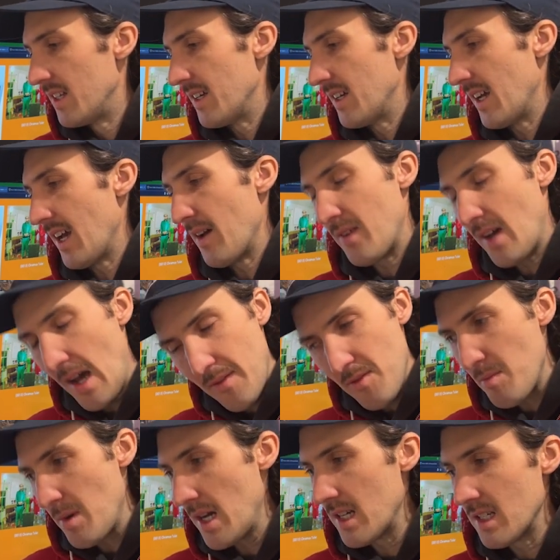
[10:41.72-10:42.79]
I have half a
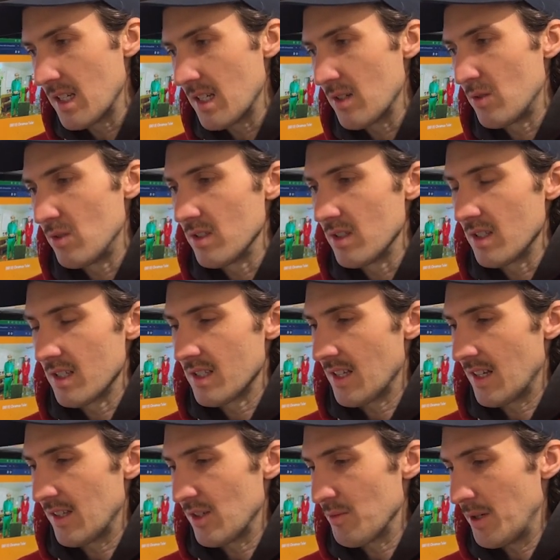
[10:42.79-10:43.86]
mind to get a hold of the
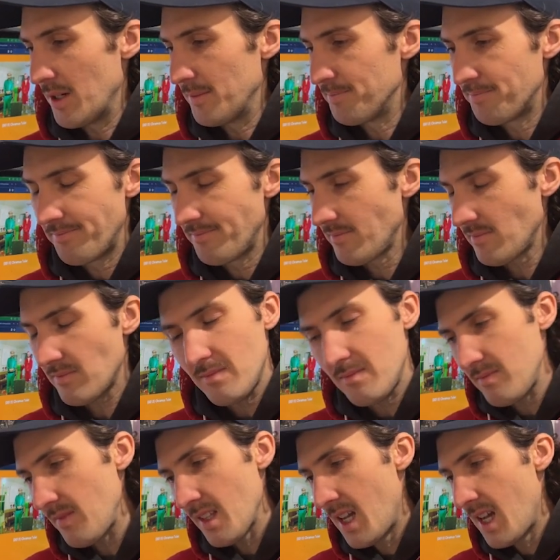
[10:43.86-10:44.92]
seller, but
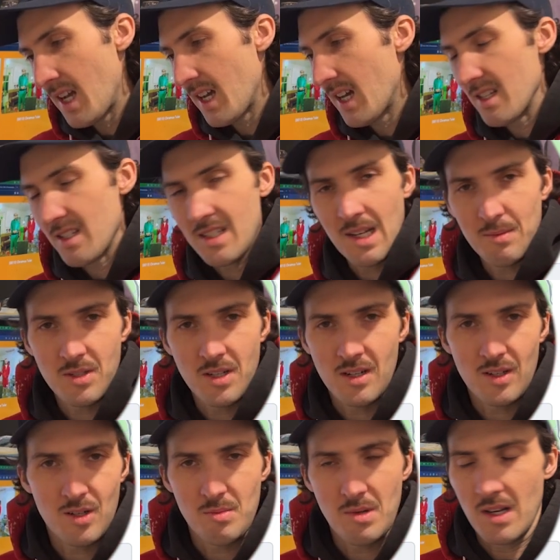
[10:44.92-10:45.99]
I got to stop
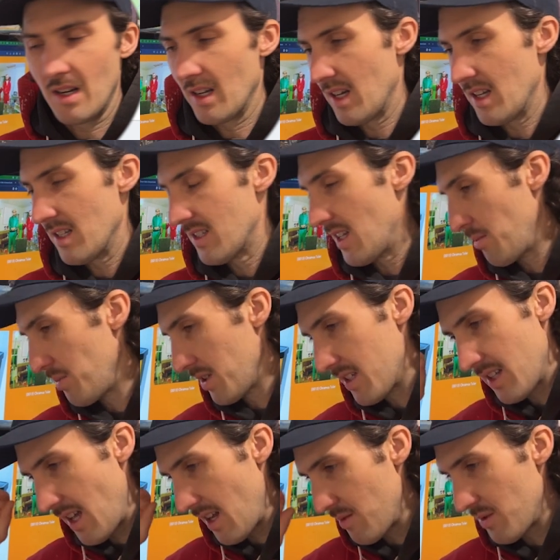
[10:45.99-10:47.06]
talking about it. I got to stop looking
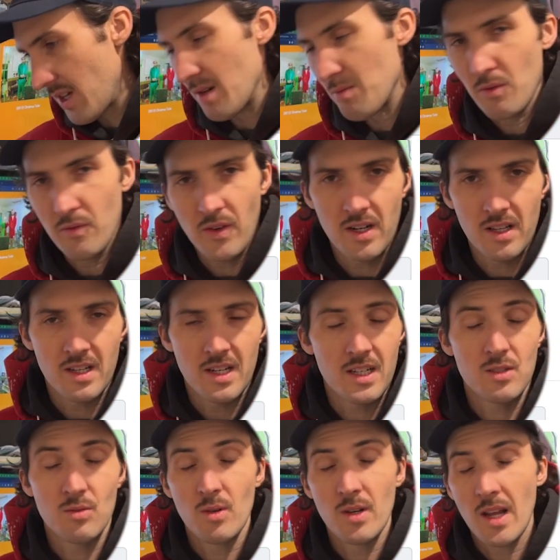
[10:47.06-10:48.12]
at it. We got to move on to the
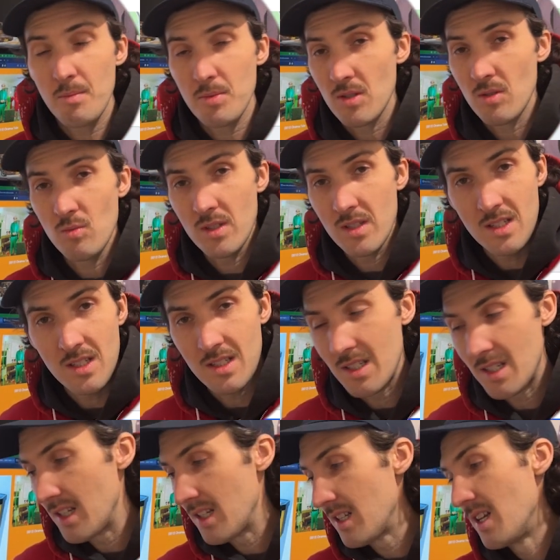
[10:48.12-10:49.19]
next one. Episode
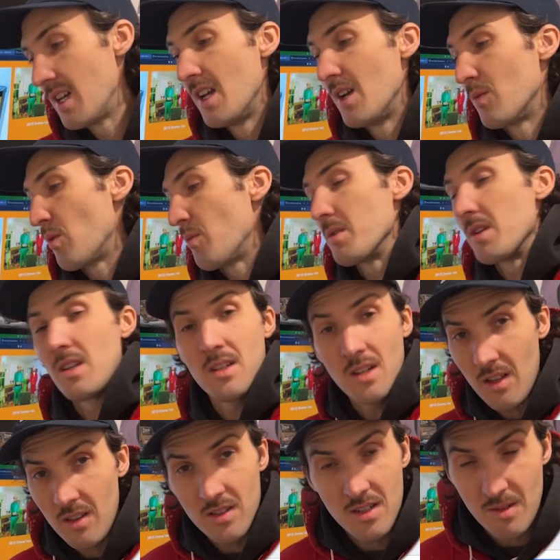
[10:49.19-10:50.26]
116 will be
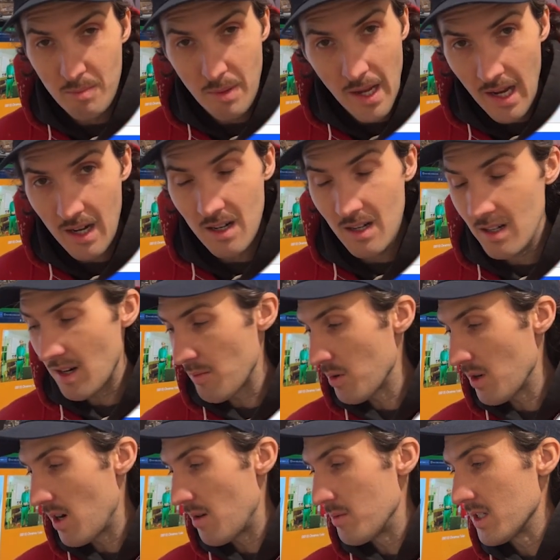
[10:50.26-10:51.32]
another banger, I
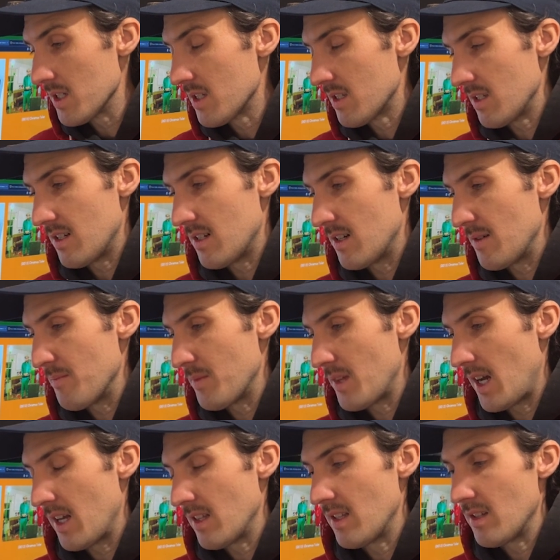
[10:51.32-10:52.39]
promise.
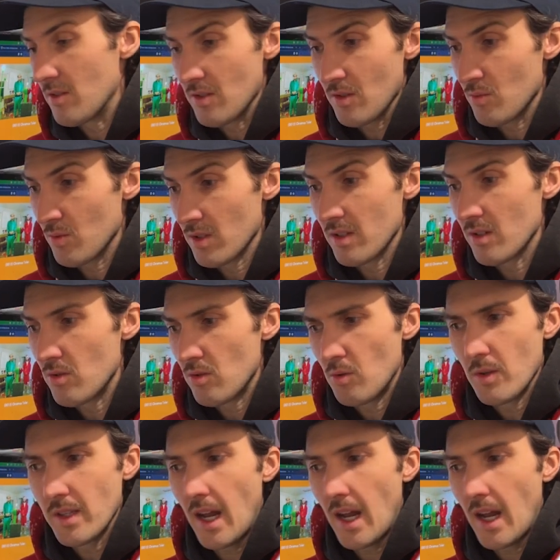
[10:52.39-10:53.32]
That there's a really cool one.